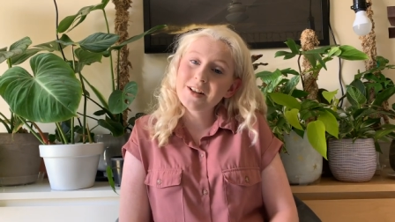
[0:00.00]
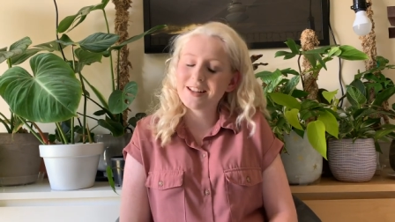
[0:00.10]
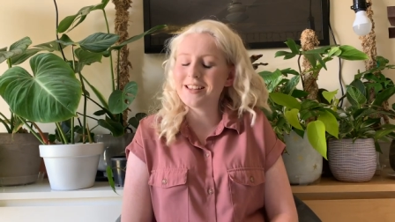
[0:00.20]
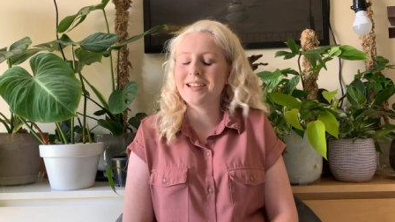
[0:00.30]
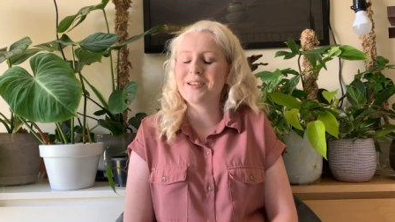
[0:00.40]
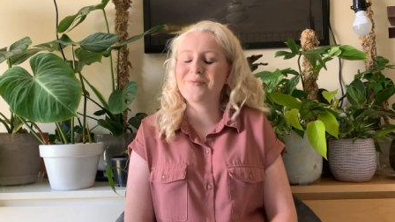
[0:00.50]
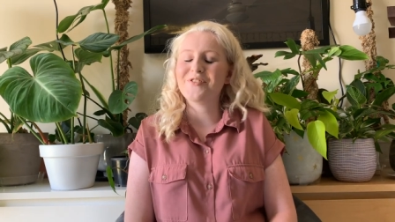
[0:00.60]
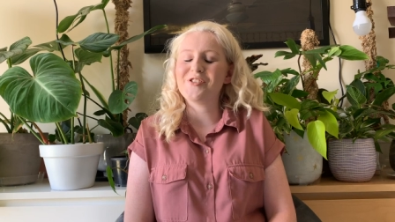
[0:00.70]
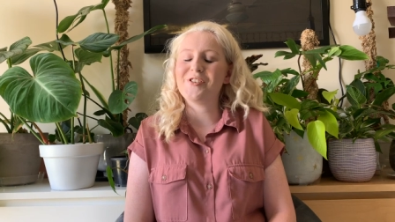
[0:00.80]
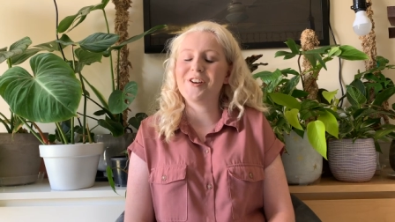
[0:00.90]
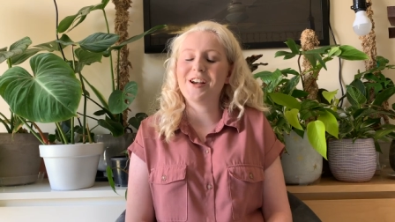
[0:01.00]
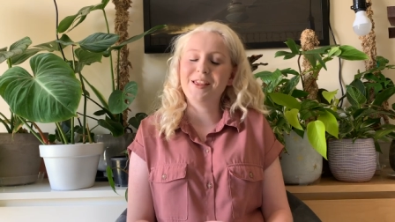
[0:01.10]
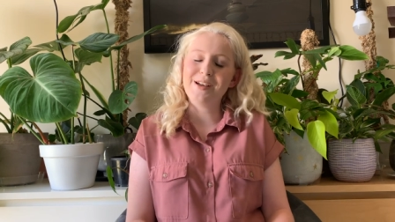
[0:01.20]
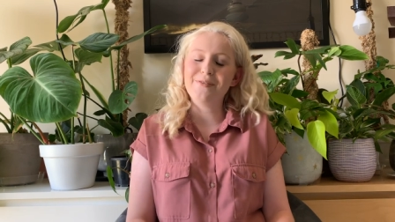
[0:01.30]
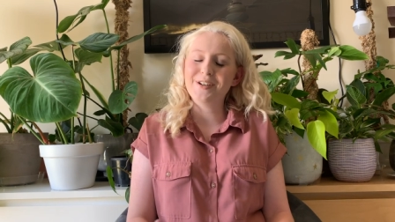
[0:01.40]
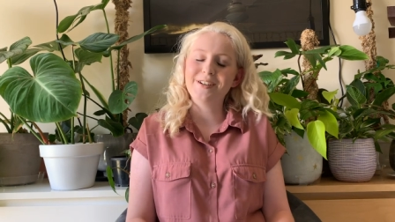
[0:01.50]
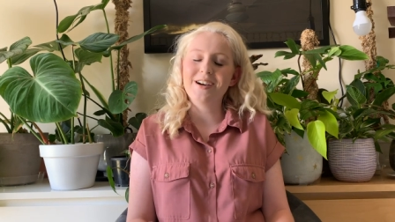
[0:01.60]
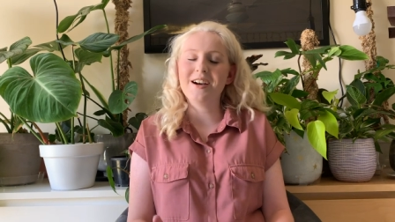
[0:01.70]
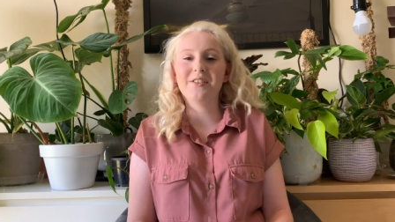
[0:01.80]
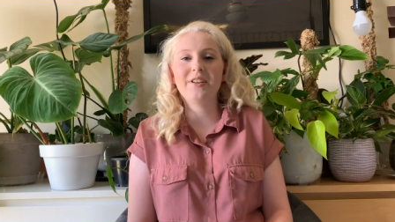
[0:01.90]
I lined up for 11 and
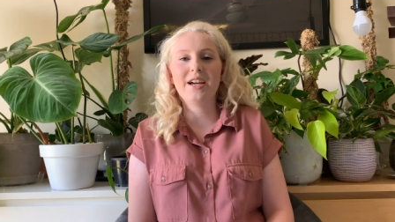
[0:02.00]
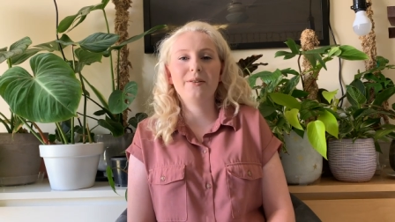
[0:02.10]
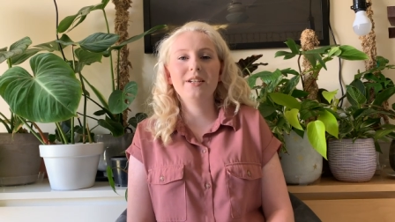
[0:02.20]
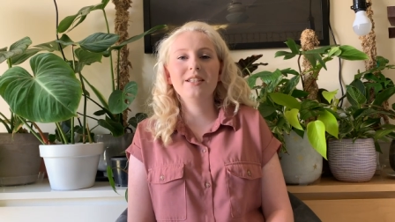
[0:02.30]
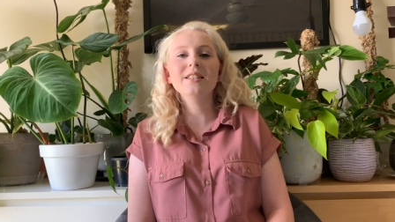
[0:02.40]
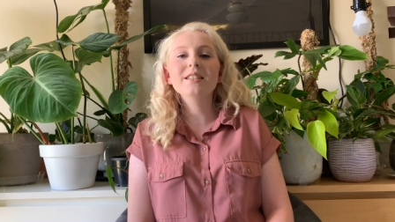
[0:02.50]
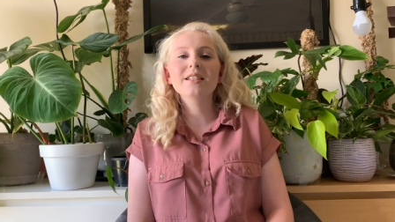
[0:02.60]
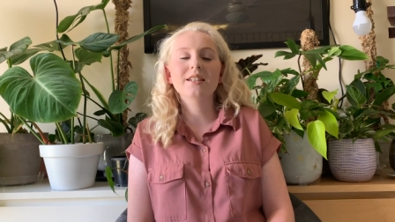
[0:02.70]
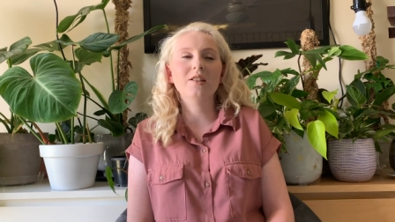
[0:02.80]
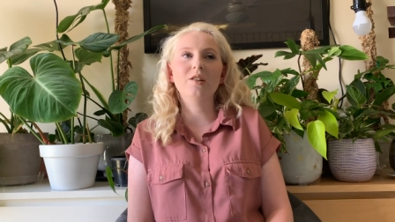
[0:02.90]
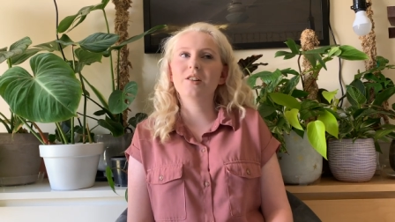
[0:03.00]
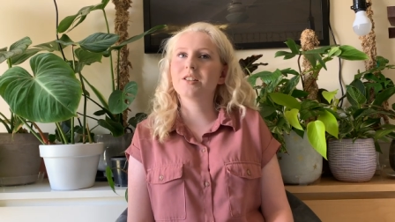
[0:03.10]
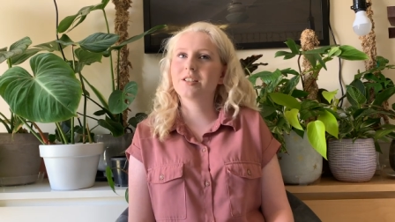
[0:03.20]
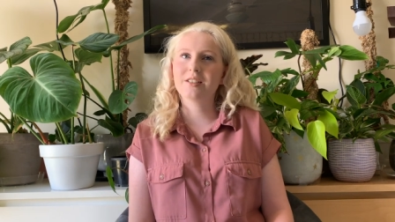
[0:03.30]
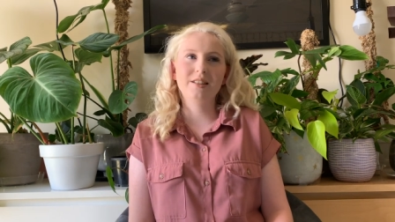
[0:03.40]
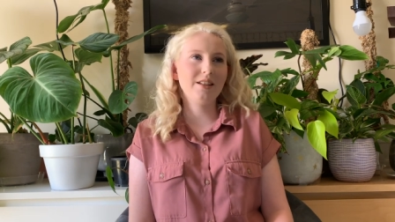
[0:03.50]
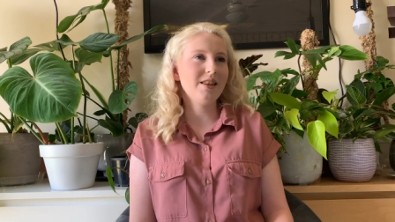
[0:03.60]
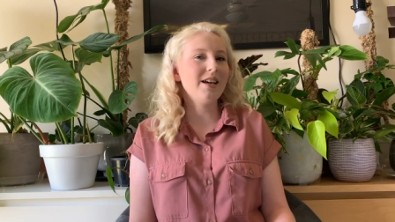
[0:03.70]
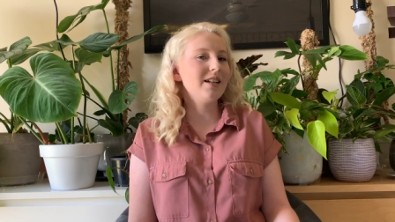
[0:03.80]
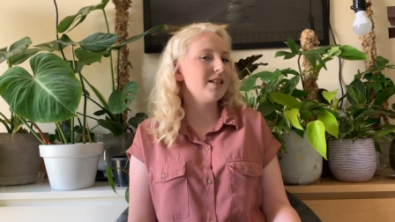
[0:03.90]
a half hours, not
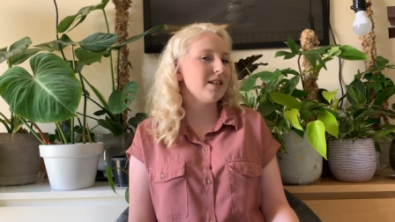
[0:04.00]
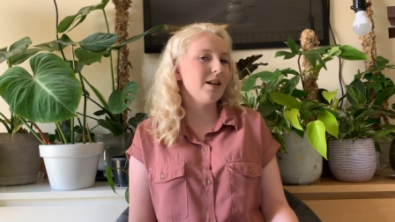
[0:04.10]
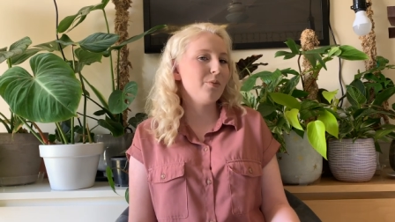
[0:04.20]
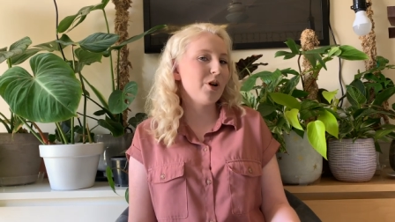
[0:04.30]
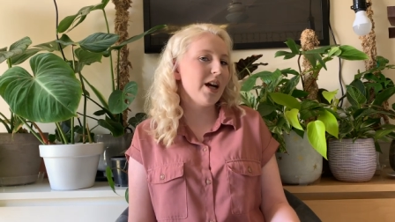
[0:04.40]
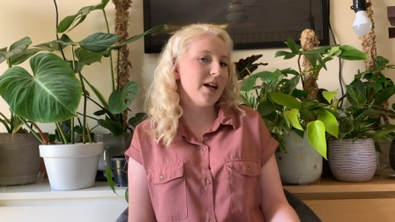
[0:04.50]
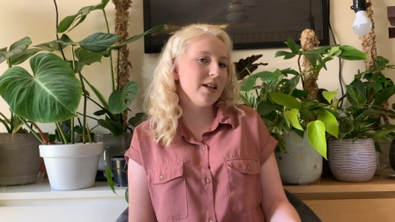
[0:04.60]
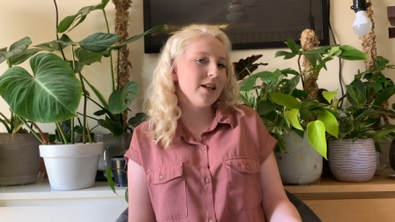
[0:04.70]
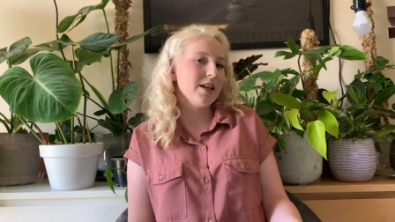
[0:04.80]
that that's a brag,